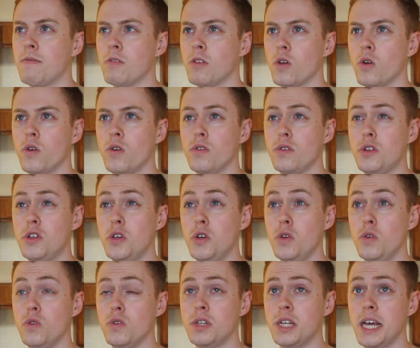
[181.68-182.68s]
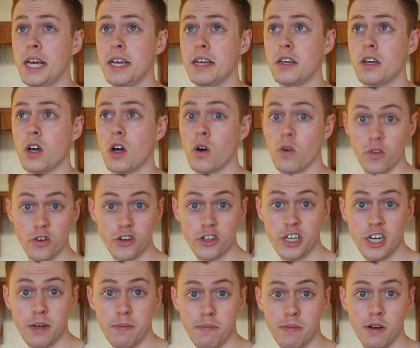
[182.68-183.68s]
I've learned to take
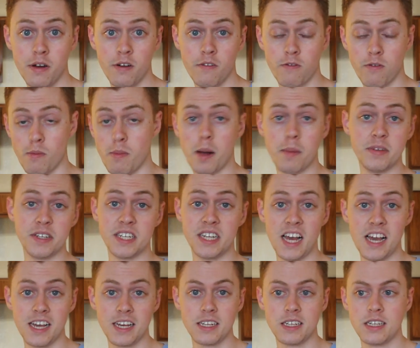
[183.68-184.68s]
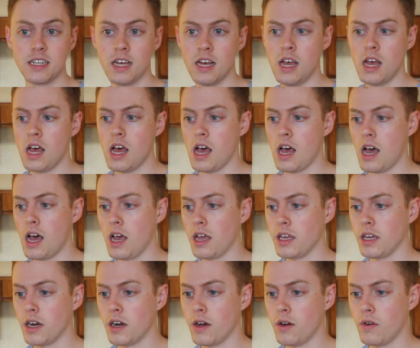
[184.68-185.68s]
ownership for my mistakes.
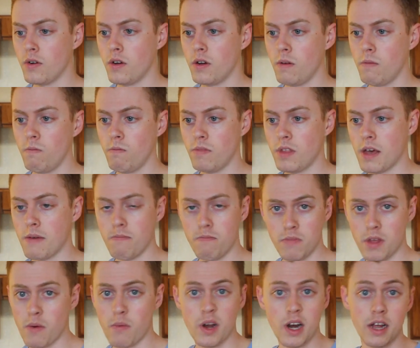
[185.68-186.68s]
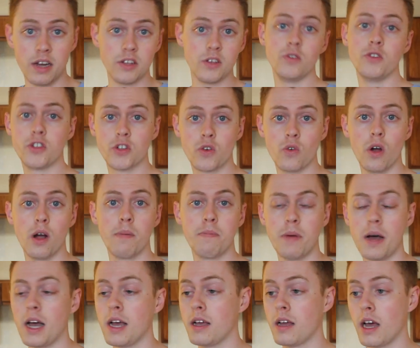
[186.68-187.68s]
You know, that when I do screw
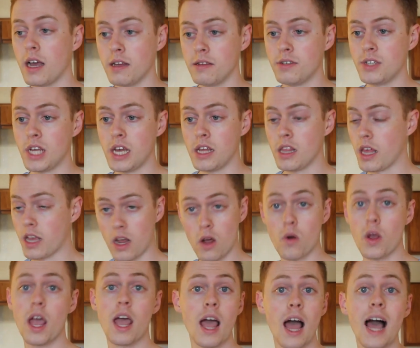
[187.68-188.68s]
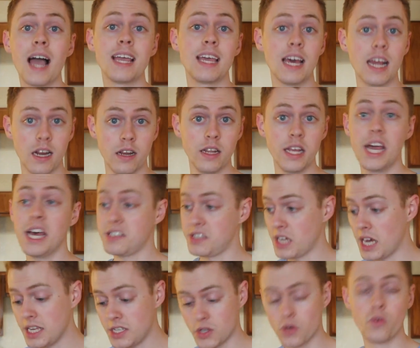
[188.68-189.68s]
up, I say like, okay, I get it.
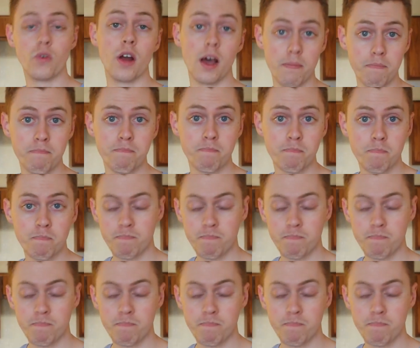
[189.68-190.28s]
Yes, I screwed up.